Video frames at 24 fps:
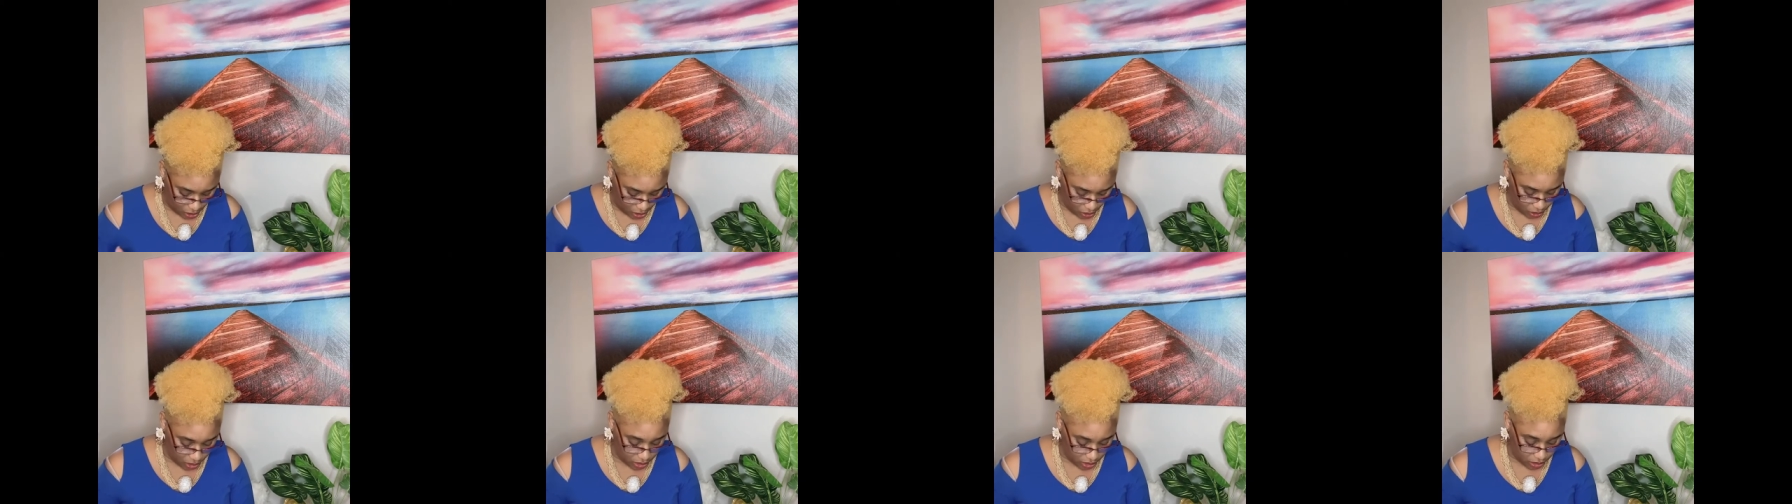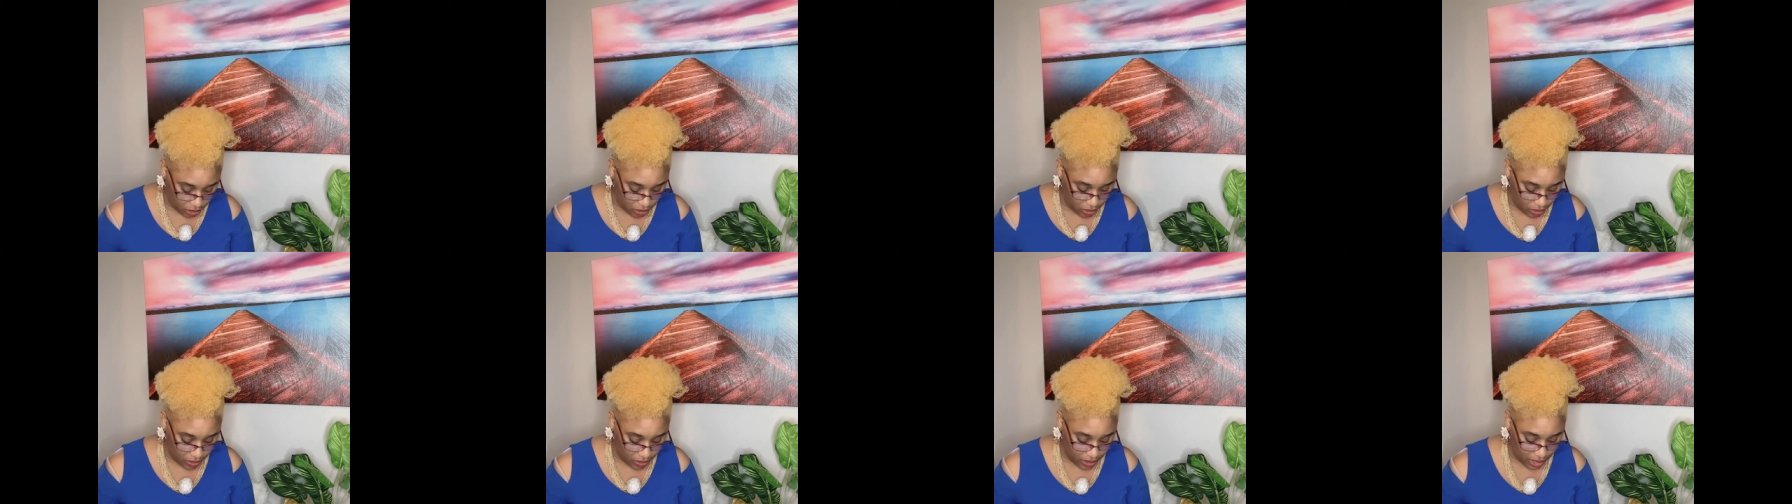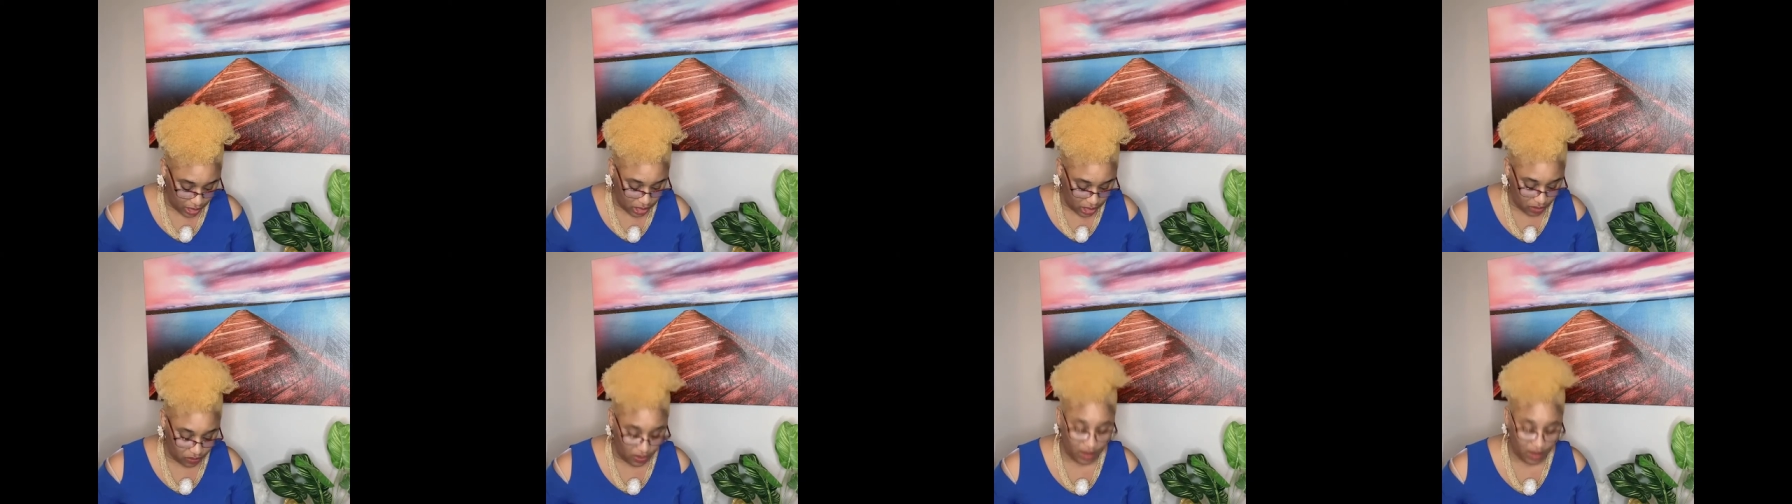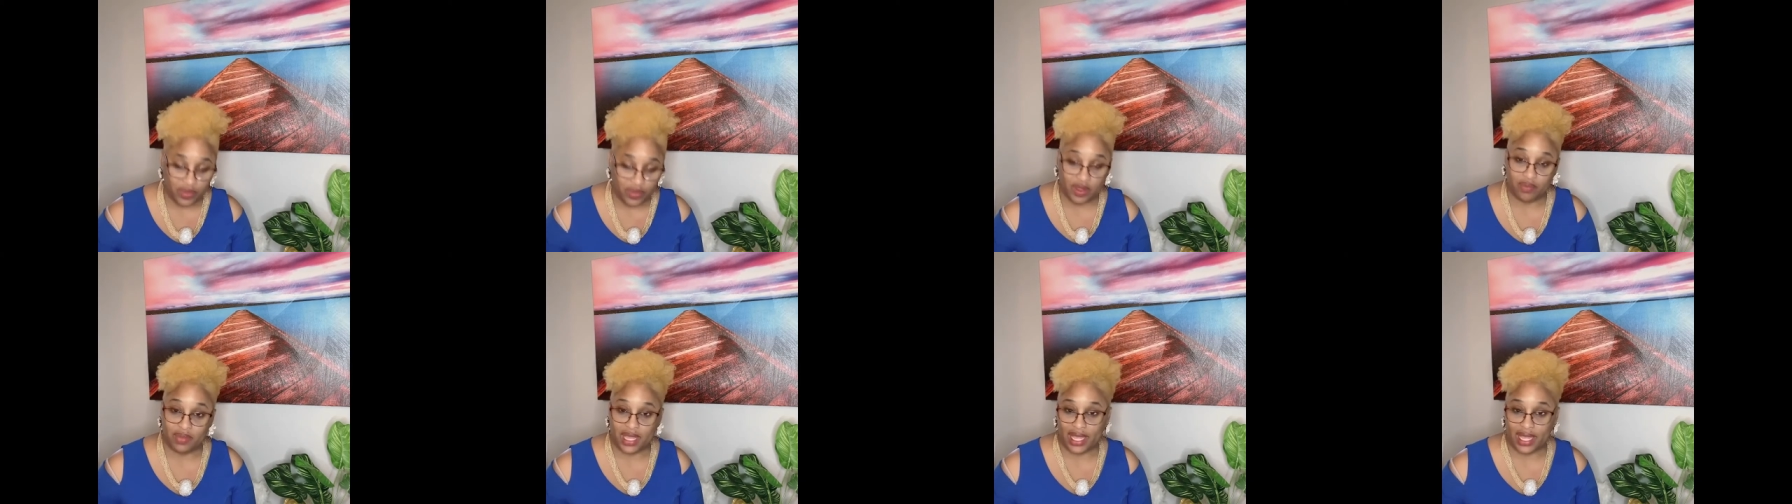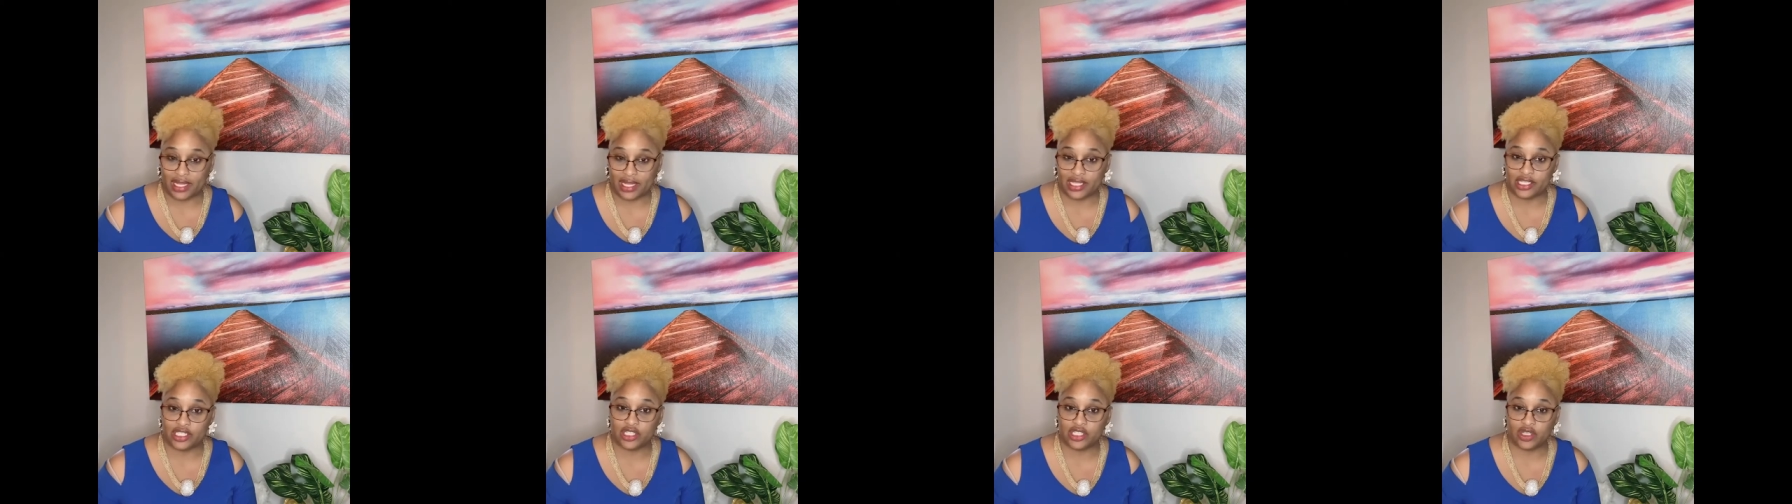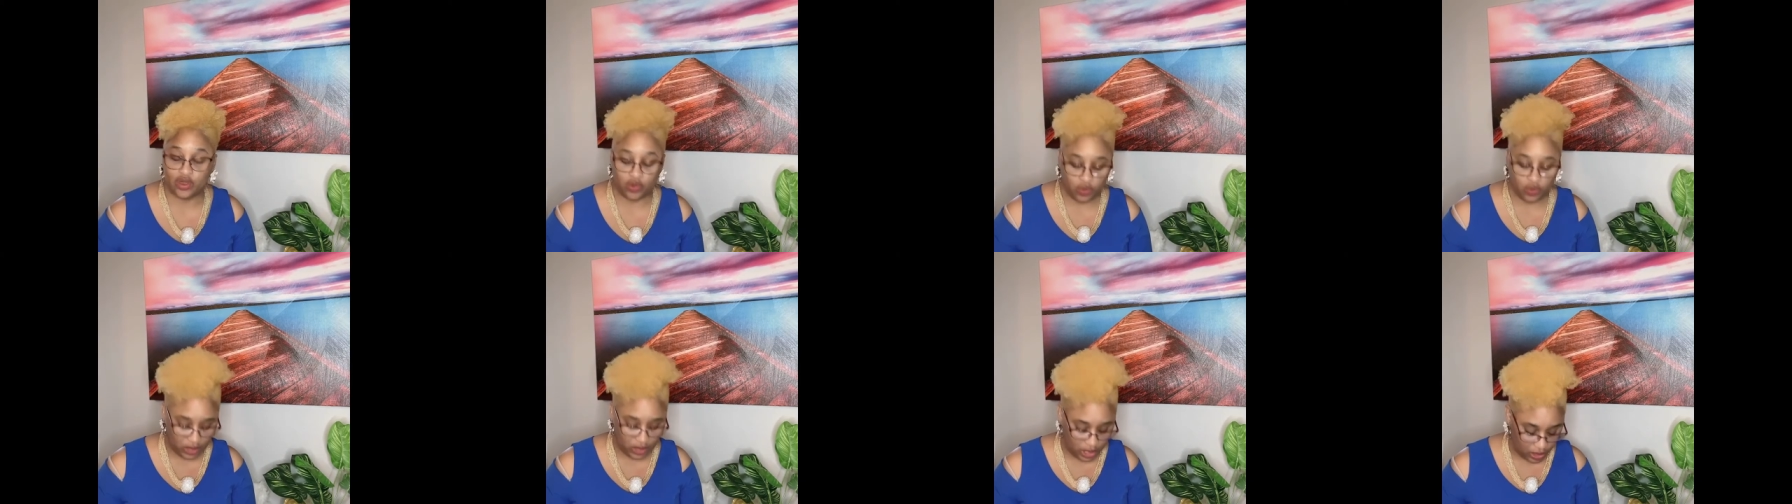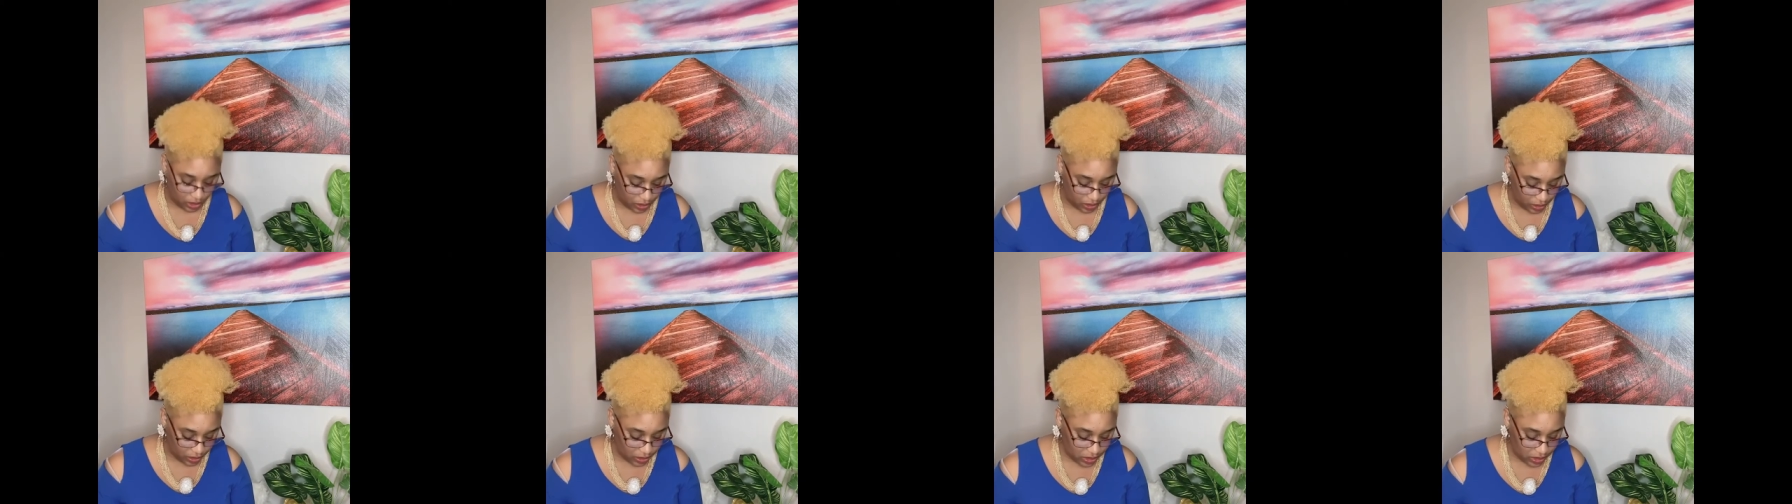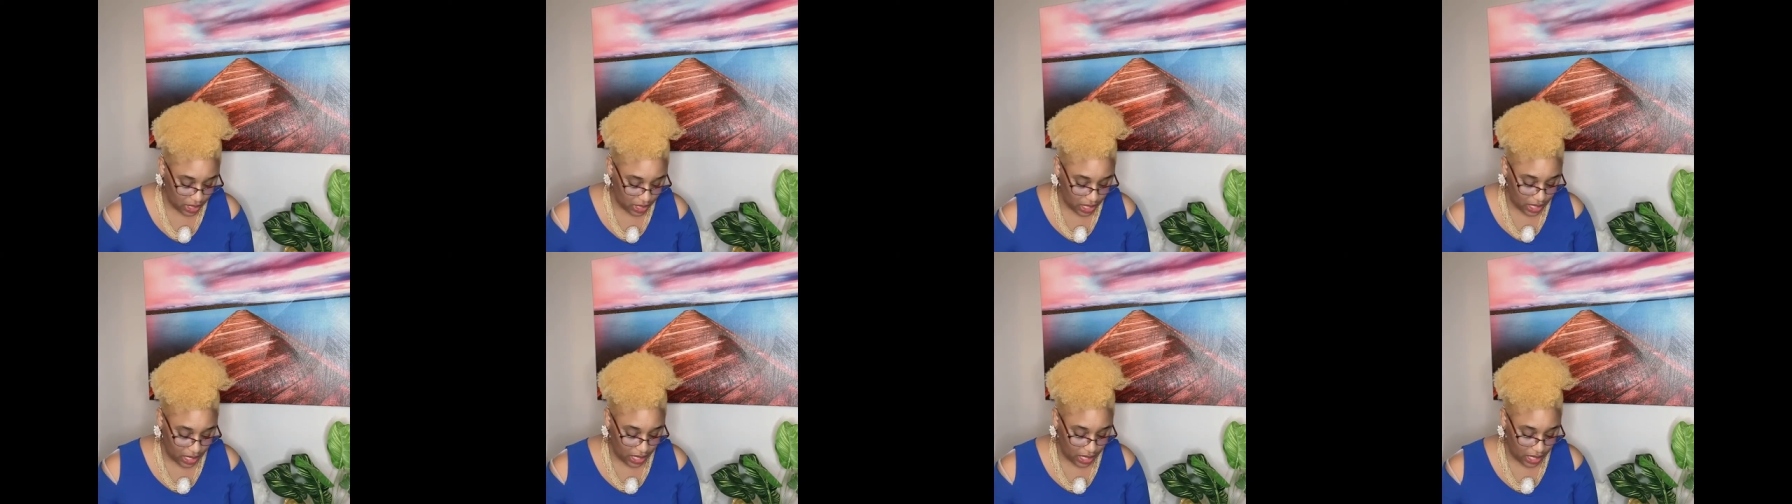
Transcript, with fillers: article that's from the Balance Careers,